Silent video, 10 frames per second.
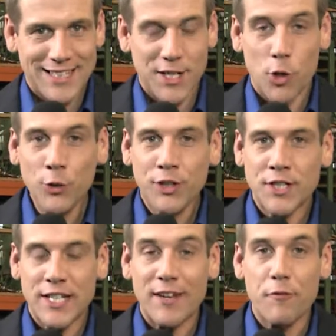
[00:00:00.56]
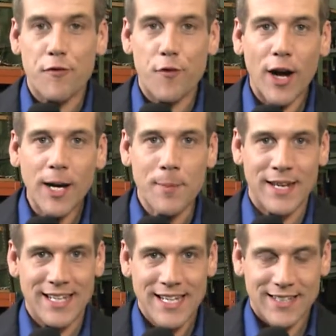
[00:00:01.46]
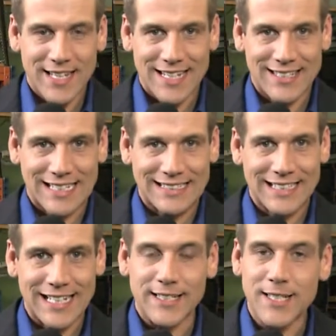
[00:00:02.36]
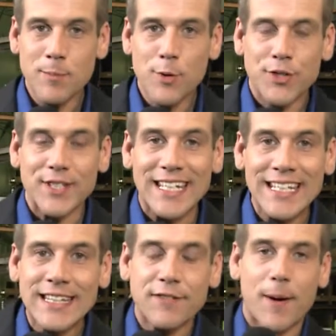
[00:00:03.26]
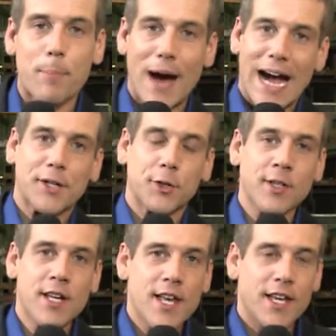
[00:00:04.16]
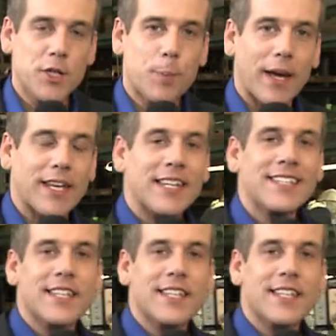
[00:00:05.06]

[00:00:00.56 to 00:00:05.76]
The varying shapes of the spare parts have to be packed securely for